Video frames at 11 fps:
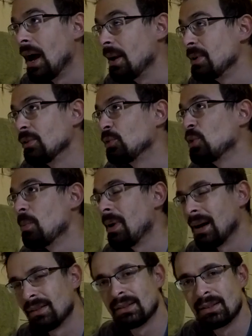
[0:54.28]
I mean few
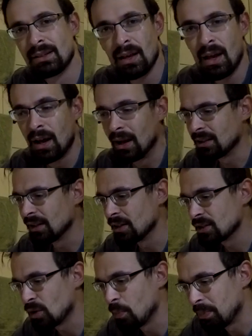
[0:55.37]
months until
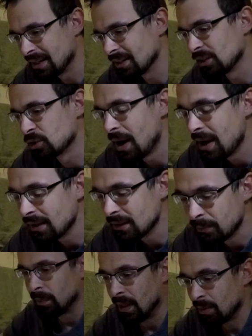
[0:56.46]
it's completely dried.
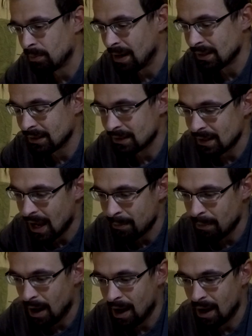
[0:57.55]
And by that
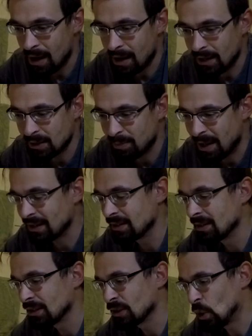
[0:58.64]
time I expect
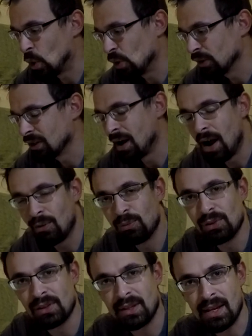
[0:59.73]
that all the
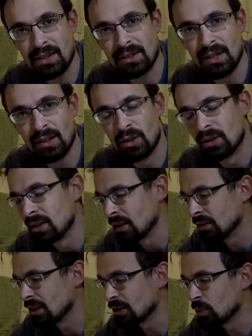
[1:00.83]
harmful things that, that,
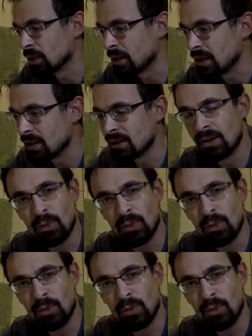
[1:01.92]
that were in the